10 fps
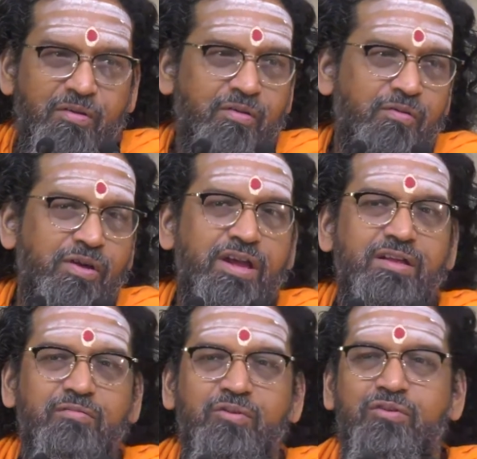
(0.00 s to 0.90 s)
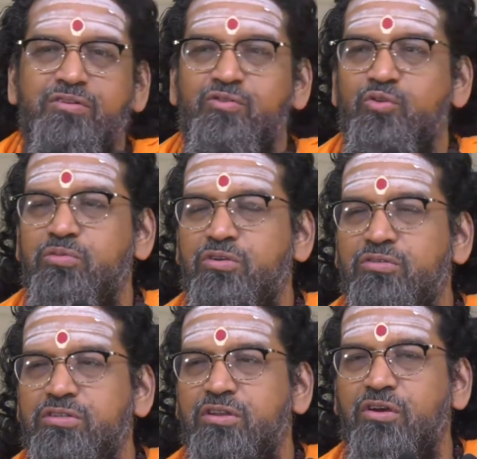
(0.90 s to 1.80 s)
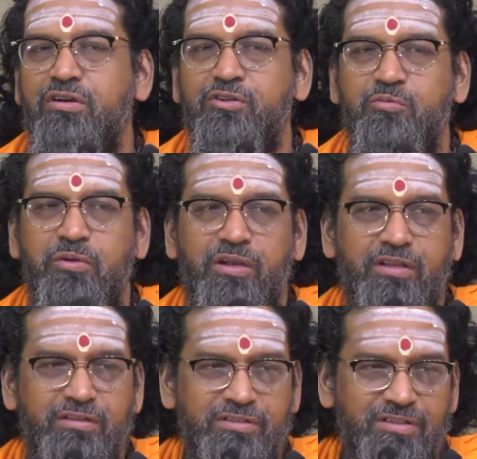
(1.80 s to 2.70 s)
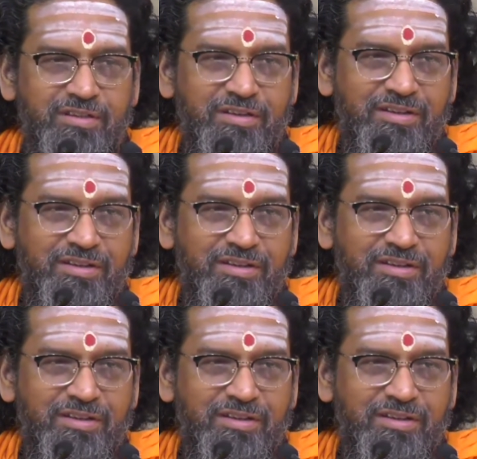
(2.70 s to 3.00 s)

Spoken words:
Why? Because tuberculosis long spelling is there.